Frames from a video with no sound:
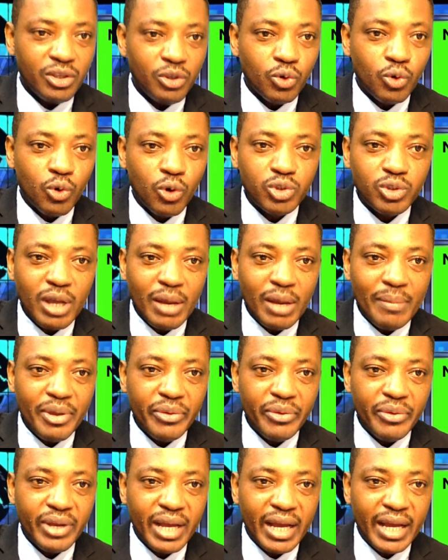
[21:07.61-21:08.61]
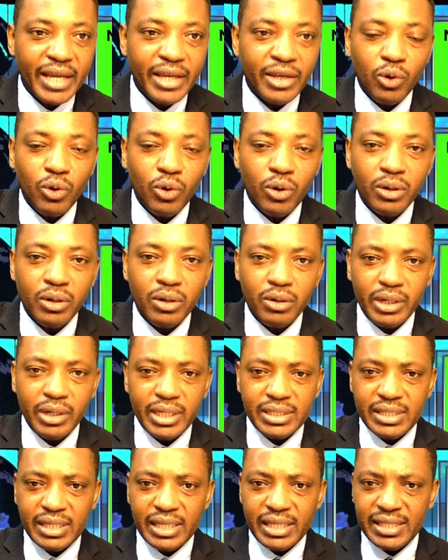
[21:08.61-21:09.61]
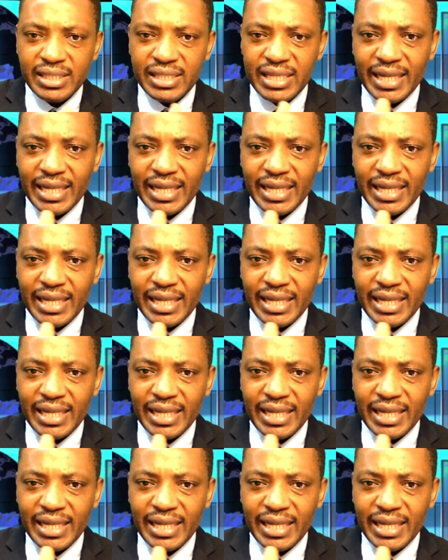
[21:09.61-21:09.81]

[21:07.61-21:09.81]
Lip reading: You go to America, is